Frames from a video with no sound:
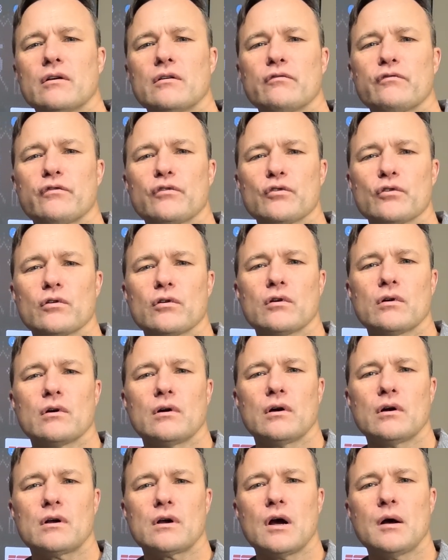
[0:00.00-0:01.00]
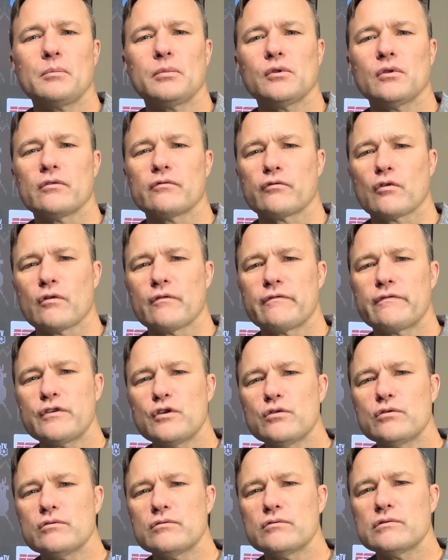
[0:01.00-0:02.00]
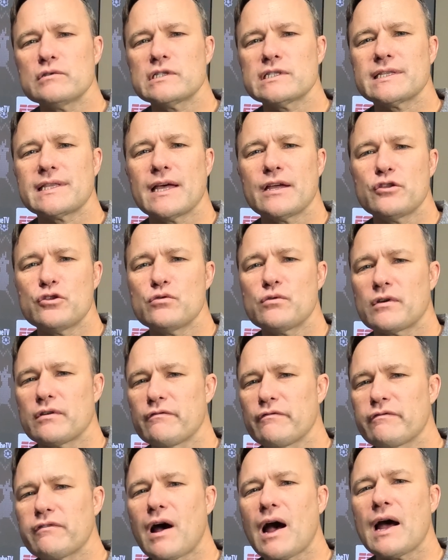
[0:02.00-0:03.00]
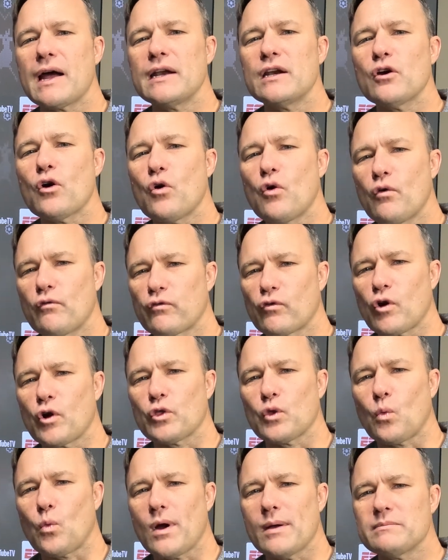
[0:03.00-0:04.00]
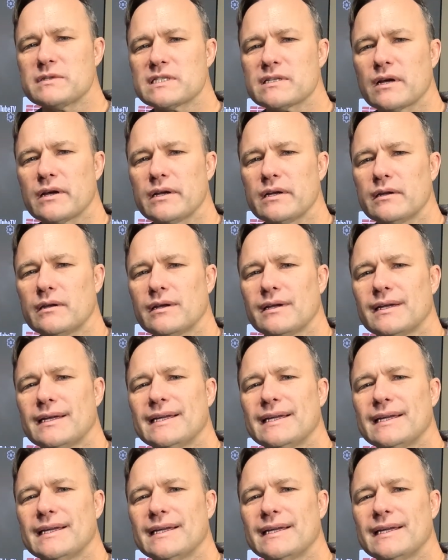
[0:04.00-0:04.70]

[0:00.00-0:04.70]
for a couple of reviews that you can find over on the website.